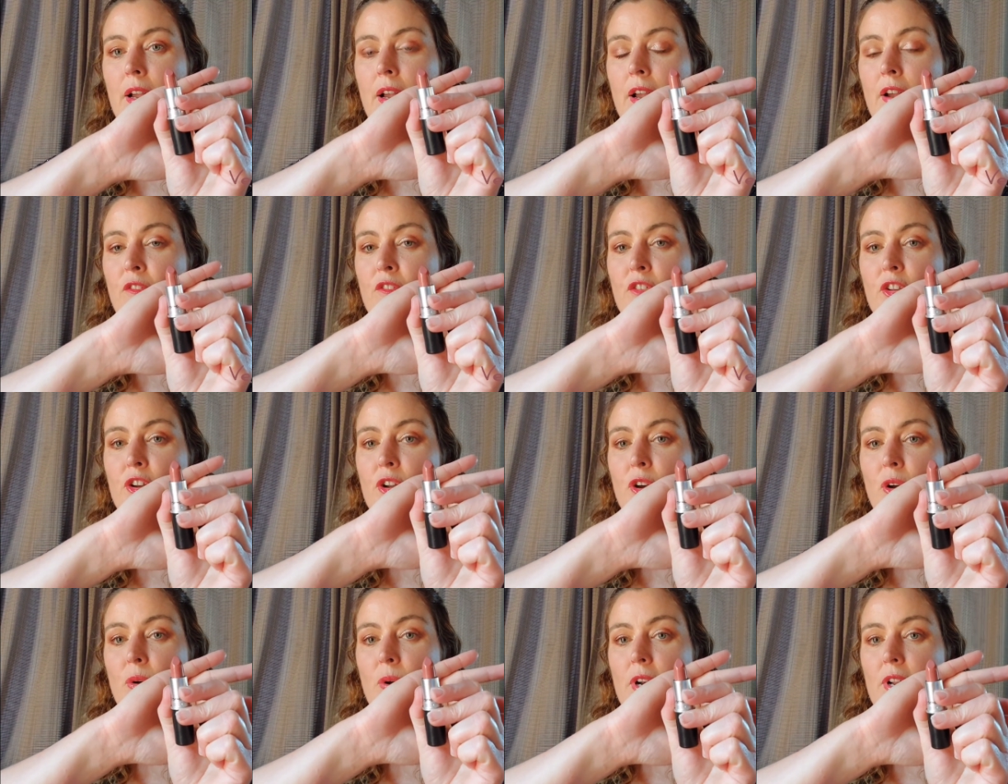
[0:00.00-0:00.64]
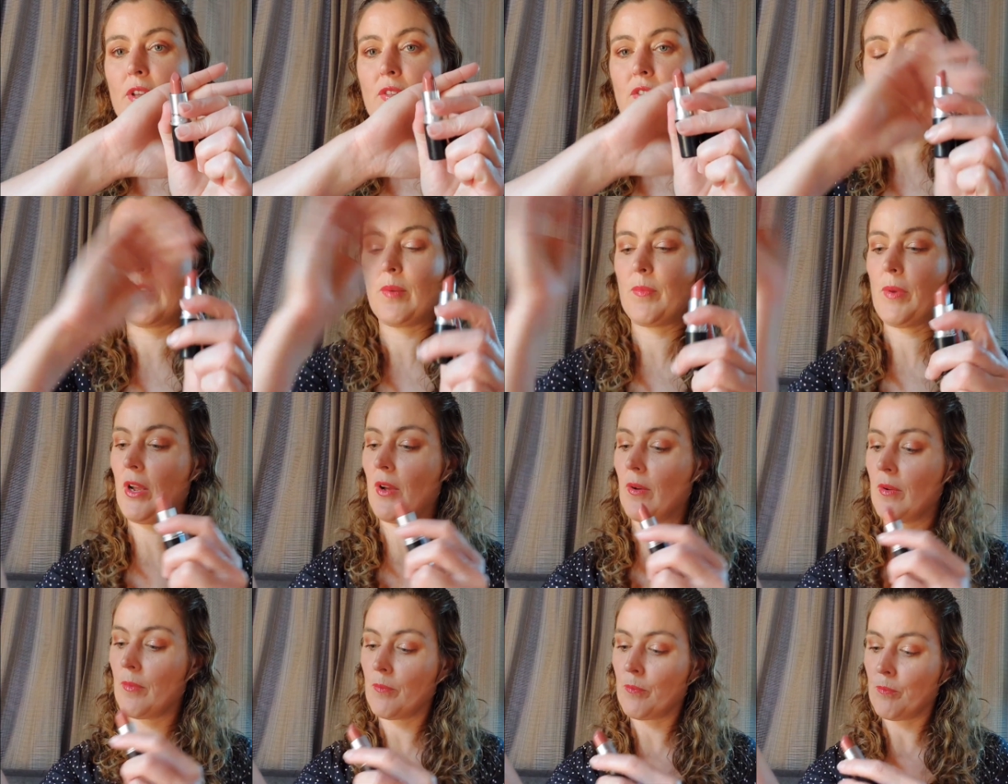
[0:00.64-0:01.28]
if you know anything
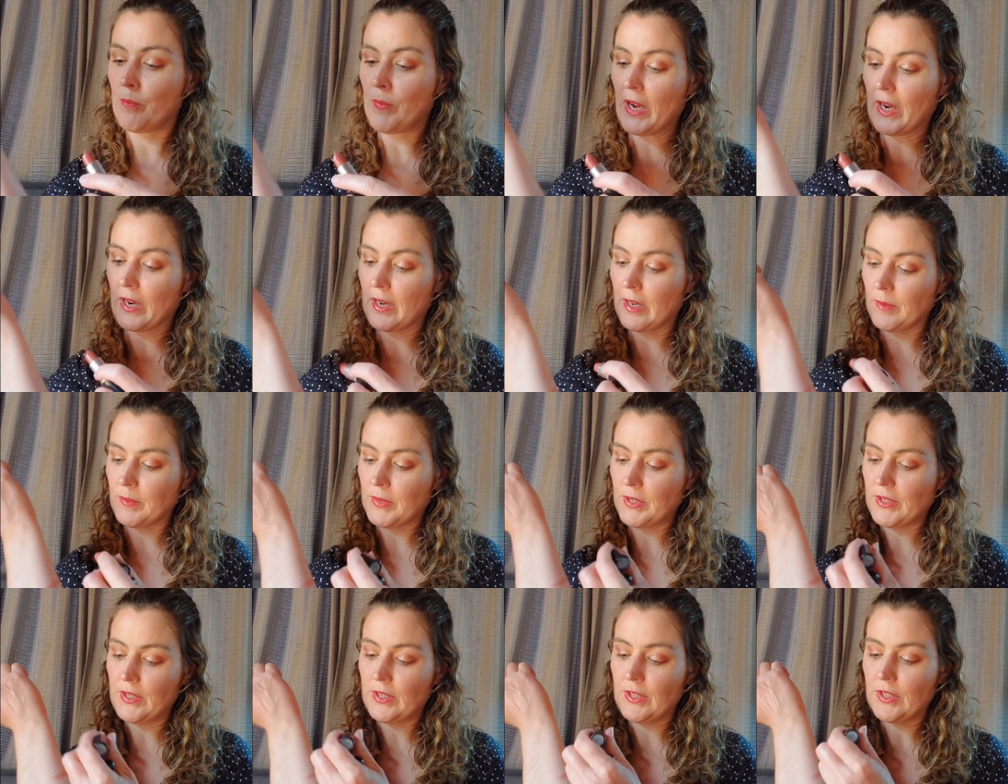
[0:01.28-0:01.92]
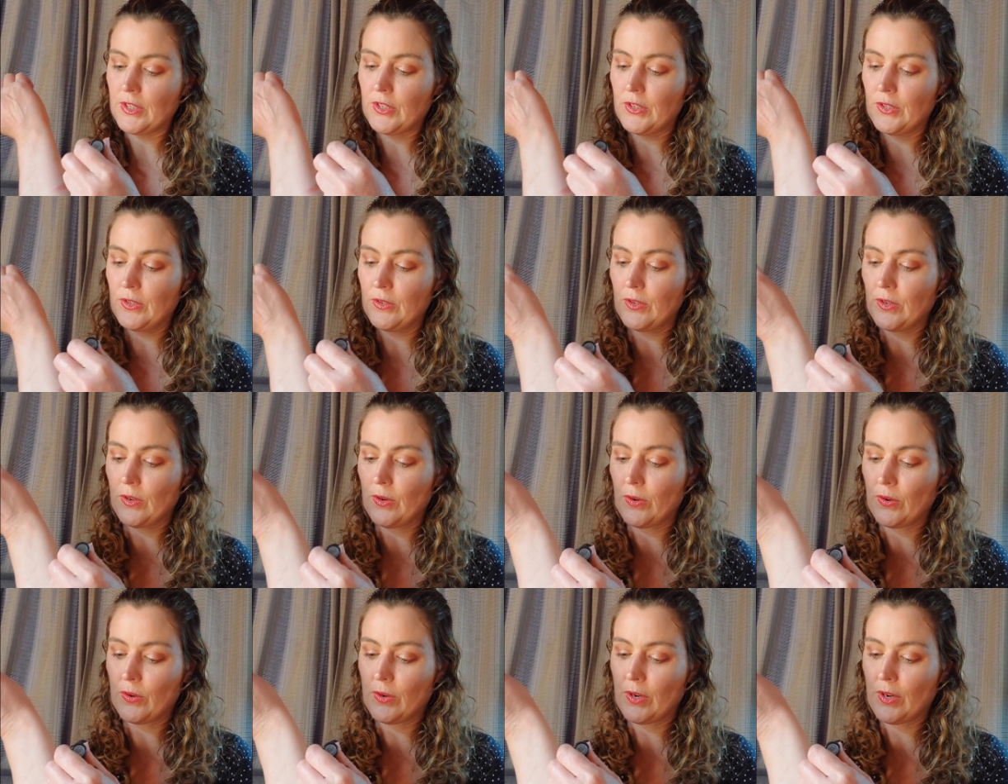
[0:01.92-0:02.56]
about MAC lipsticks, you
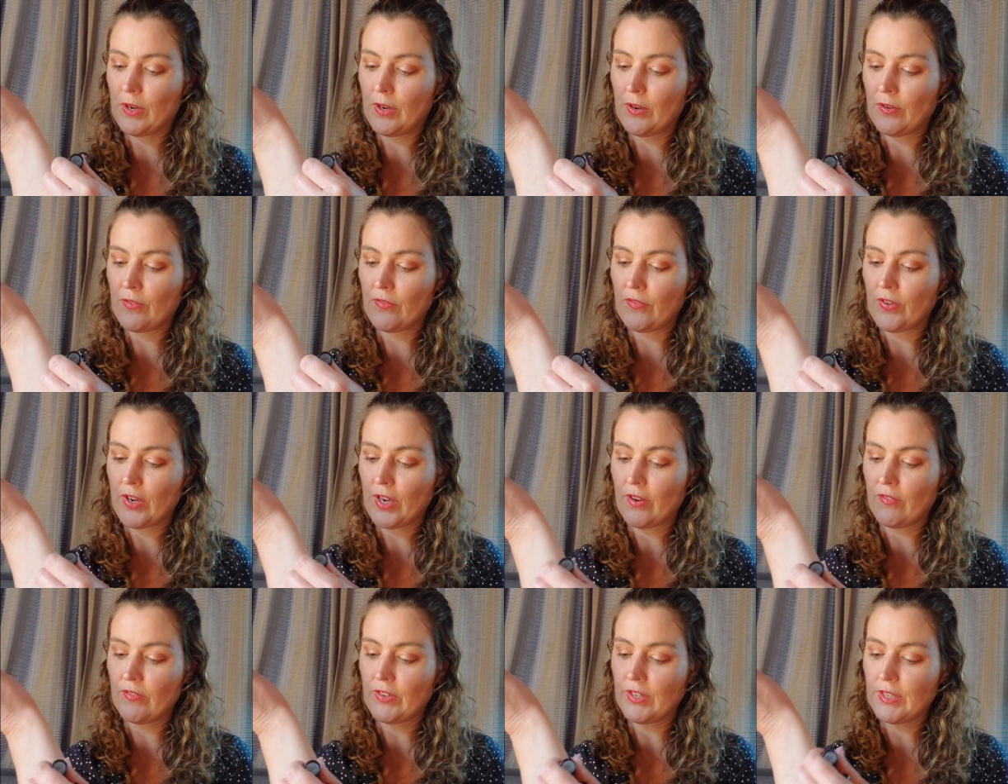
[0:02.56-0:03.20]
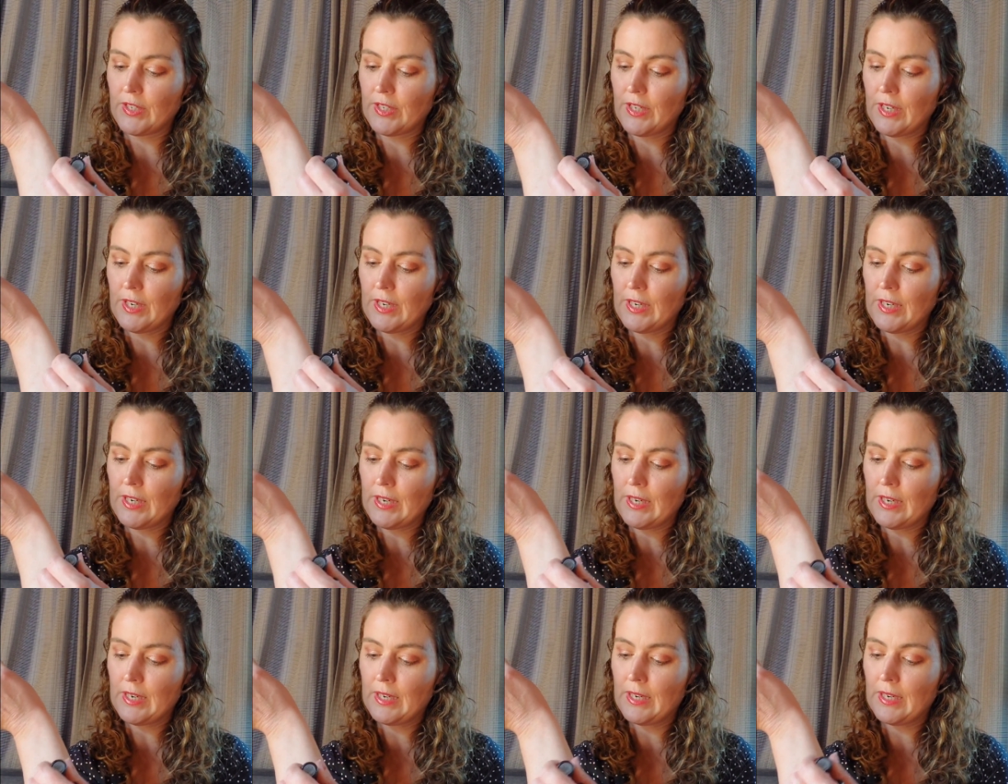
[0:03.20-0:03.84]
know Velvet
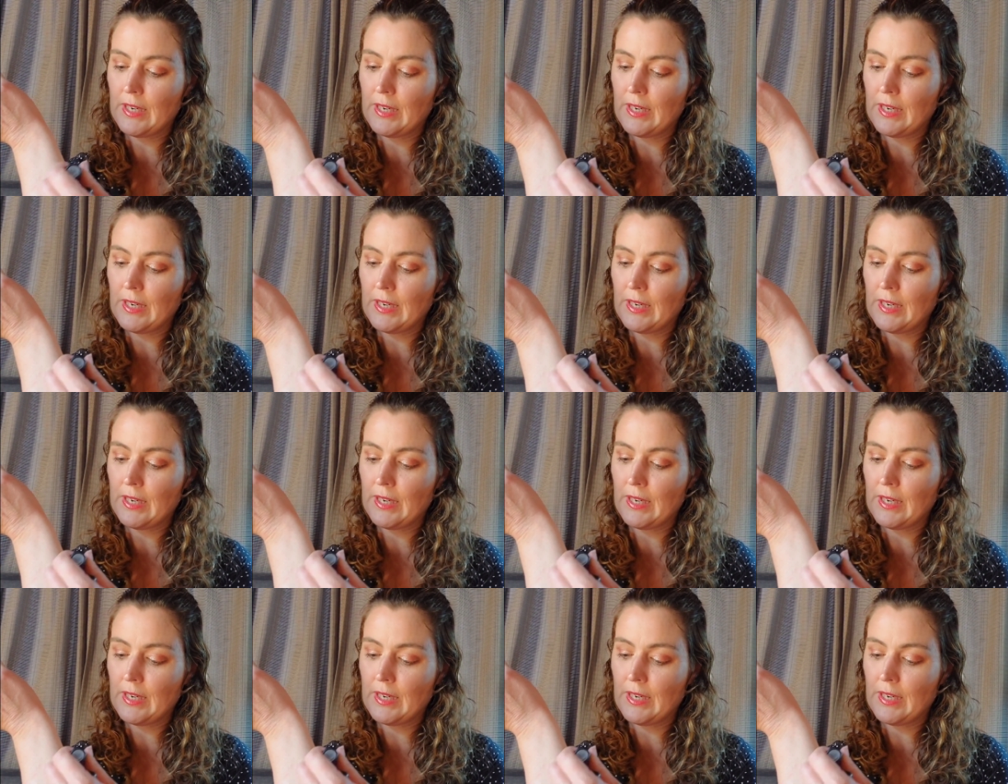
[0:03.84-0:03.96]
Teddy.